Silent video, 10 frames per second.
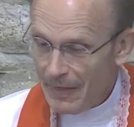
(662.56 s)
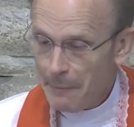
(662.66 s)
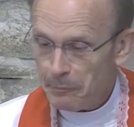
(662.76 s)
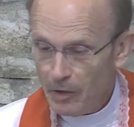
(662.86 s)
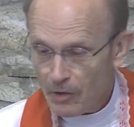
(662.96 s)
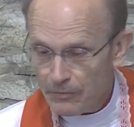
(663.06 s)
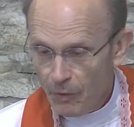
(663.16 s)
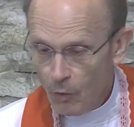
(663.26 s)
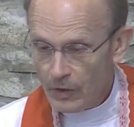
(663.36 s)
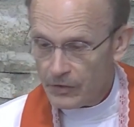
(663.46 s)
may that be your
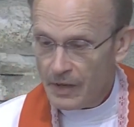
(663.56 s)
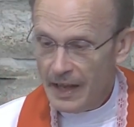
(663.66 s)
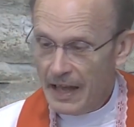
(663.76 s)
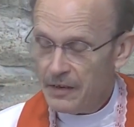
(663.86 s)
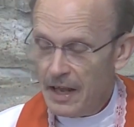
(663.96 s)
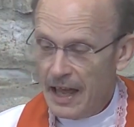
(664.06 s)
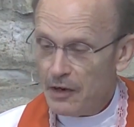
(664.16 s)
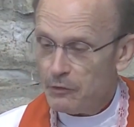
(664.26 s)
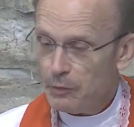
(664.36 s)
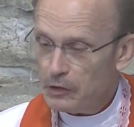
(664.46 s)
focus and,
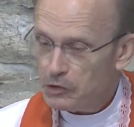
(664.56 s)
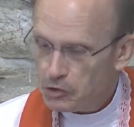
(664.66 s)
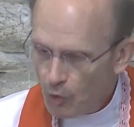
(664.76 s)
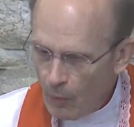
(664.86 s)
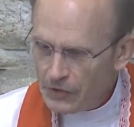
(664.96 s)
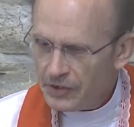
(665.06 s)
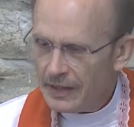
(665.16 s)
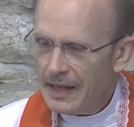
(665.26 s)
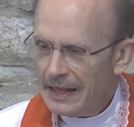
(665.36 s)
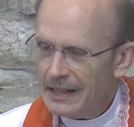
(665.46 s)
and rejoicing
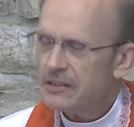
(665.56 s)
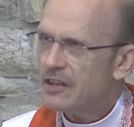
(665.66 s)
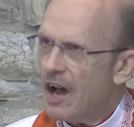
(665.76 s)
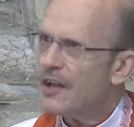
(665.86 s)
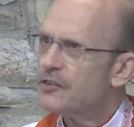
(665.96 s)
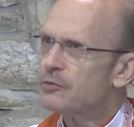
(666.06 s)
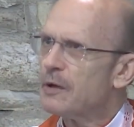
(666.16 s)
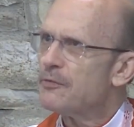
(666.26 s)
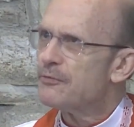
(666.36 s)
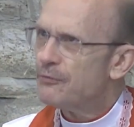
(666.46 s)
in God's
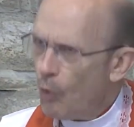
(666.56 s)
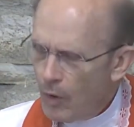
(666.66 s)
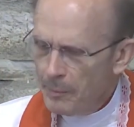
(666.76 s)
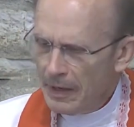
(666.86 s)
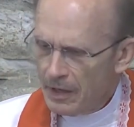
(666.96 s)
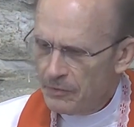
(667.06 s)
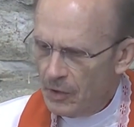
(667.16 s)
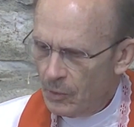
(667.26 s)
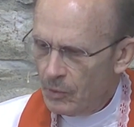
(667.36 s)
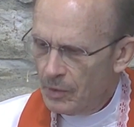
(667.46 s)
reforming of
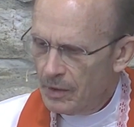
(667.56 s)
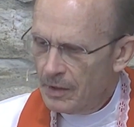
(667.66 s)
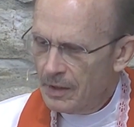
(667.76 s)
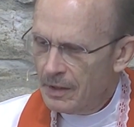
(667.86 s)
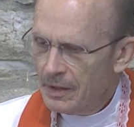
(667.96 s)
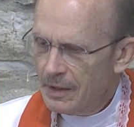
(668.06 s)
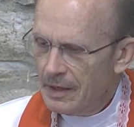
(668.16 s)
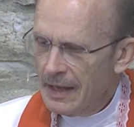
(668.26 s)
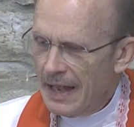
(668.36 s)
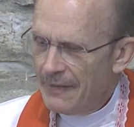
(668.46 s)
you
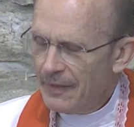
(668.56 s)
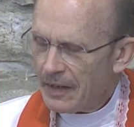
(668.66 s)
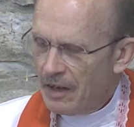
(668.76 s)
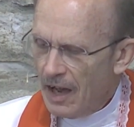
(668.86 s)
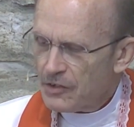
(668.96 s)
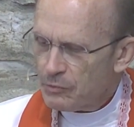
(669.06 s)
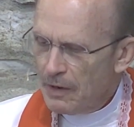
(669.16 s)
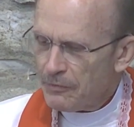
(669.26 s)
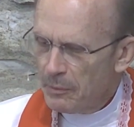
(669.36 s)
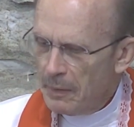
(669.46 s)
and that God's
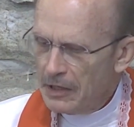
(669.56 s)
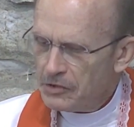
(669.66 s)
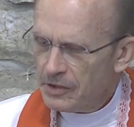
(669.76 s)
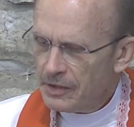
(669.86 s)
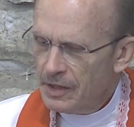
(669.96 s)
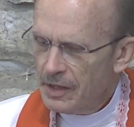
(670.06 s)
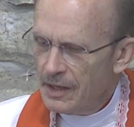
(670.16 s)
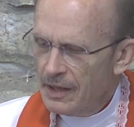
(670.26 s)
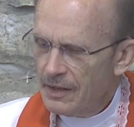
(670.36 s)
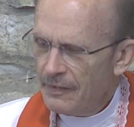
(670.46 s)
reformation
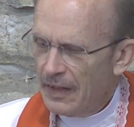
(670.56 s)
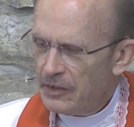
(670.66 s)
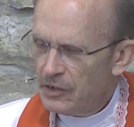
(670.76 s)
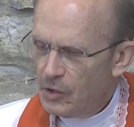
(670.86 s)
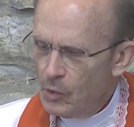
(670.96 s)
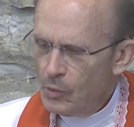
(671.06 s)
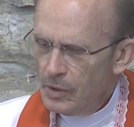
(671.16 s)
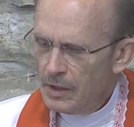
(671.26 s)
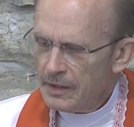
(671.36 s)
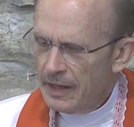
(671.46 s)
that
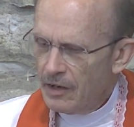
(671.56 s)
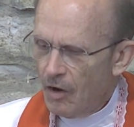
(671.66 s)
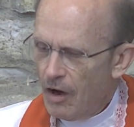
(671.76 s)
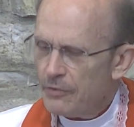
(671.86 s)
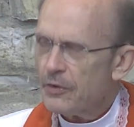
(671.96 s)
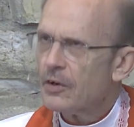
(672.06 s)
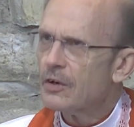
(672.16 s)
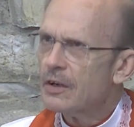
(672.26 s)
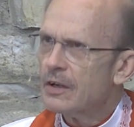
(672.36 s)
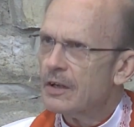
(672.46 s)
you can
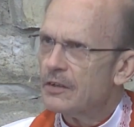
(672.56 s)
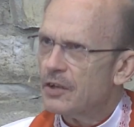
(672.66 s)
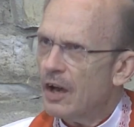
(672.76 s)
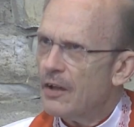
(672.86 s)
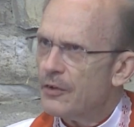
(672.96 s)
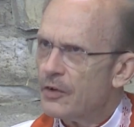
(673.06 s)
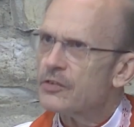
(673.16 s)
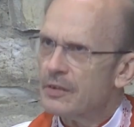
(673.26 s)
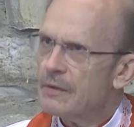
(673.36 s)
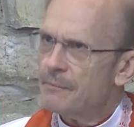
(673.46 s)
offer to
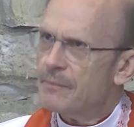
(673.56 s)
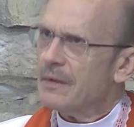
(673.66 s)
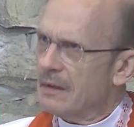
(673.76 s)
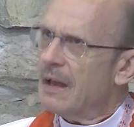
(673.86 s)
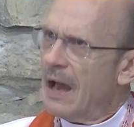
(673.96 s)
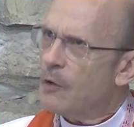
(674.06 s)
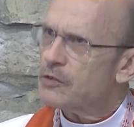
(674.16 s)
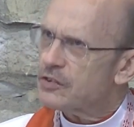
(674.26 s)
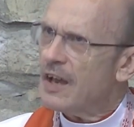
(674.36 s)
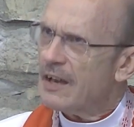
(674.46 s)
others
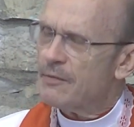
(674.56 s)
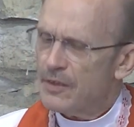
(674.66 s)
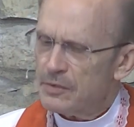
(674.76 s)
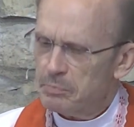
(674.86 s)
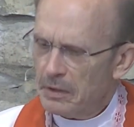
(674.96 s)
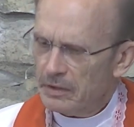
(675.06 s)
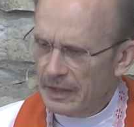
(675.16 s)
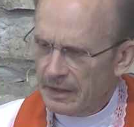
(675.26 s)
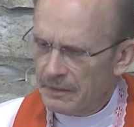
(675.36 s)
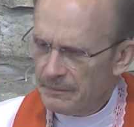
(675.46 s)
outside of this
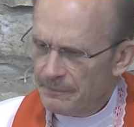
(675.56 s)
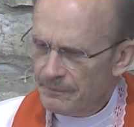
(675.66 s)
building